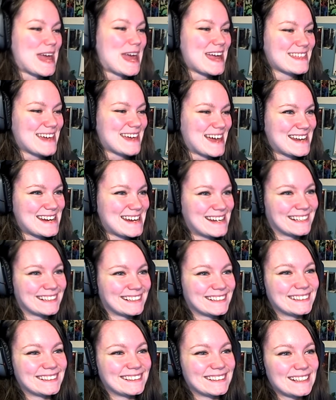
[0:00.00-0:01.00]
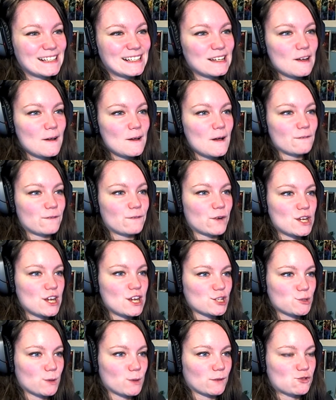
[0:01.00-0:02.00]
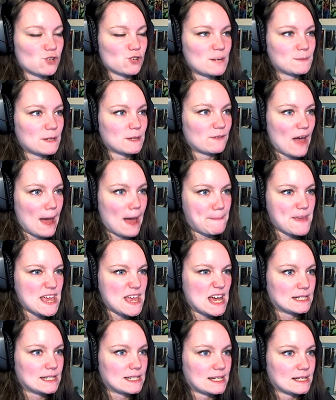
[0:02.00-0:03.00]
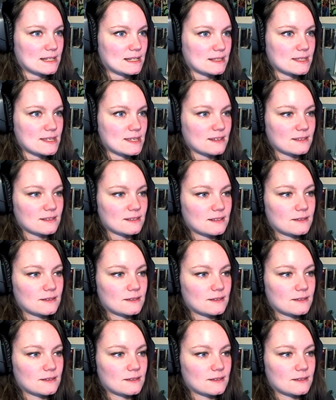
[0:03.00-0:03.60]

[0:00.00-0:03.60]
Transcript: Okay, then. For years we've dreamed of happy endings.